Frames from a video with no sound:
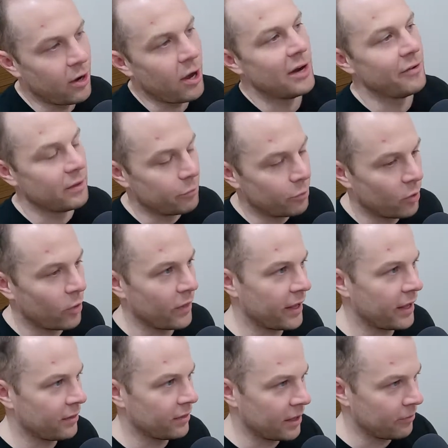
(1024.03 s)
kind of at the point where
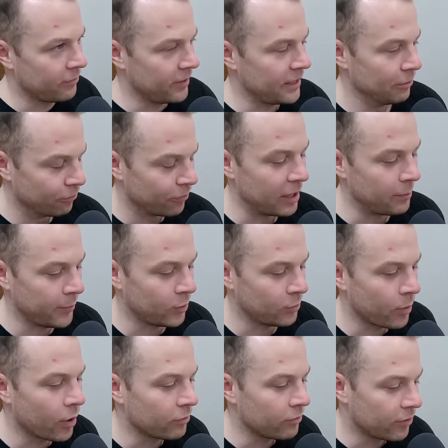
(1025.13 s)
they're in rebuild
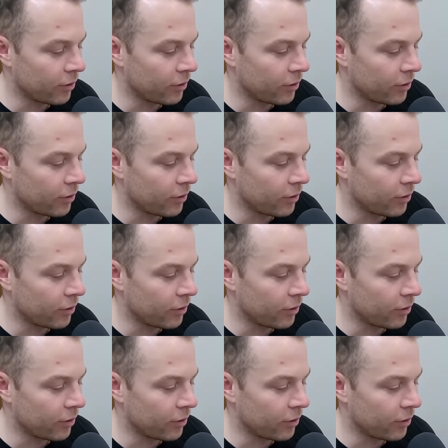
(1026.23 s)
mode.